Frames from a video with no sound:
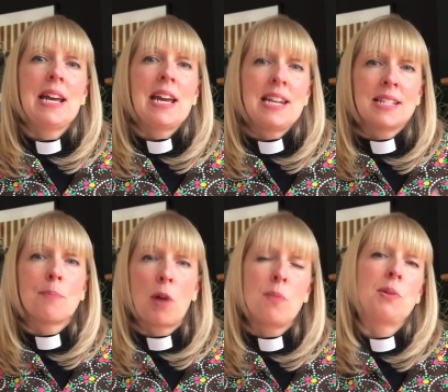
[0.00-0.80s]
it is a
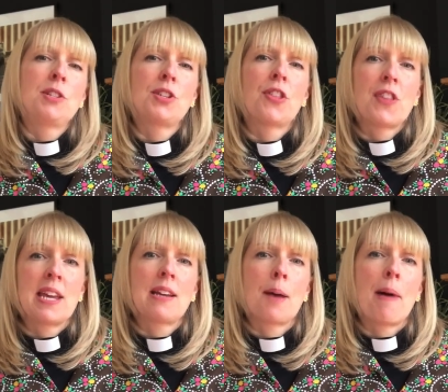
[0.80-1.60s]
moment to
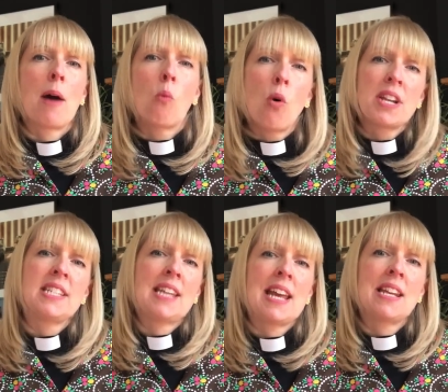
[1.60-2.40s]
think about what
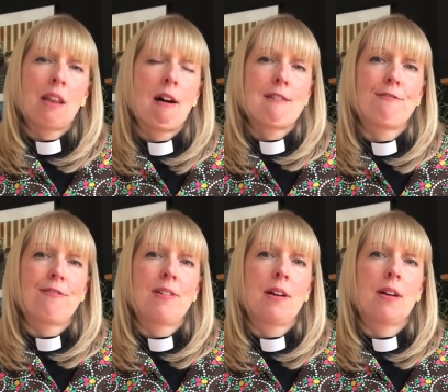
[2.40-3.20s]
is it in life